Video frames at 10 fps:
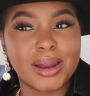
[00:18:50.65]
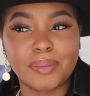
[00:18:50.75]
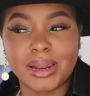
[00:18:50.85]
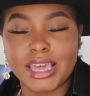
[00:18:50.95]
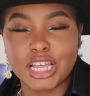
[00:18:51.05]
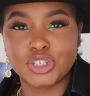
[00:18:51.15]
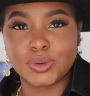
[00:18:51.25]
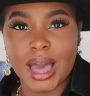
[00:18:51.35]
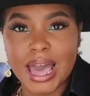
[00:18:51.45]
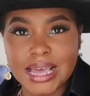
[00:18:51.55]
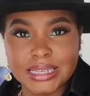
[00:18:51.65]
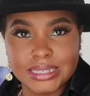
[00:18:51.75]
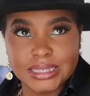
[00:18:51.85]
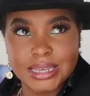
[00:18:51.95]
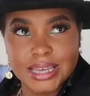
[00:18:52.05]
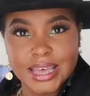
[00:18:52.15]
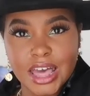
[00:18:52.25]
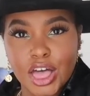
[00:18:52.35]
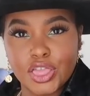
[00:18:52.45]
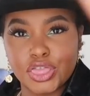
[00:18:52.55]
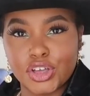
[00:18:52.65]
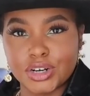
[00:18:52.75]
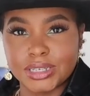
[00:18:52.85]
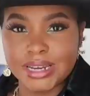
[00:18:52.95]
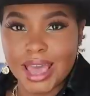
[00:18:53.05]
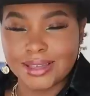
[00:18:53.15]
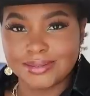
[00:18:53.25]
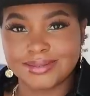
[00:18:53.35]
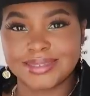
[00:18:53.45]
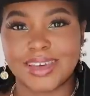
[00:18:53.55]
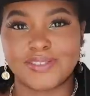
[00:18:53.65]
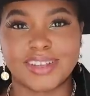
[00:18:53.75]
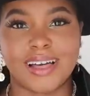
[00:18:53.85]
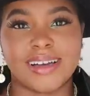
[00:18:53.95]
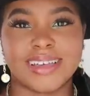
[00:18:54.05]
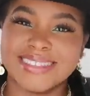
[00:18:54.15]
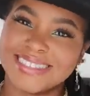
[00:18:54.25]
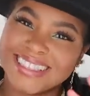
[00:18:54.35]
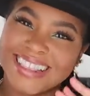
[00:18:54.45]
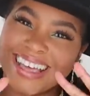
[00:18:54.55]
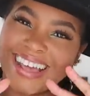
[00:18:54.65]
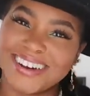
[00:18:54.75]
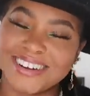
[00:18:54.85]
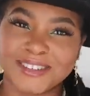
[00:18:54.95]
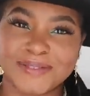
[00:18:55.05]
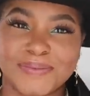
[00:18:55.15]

And I'm going to catch you guys Thursday, 7 o'clock. Later.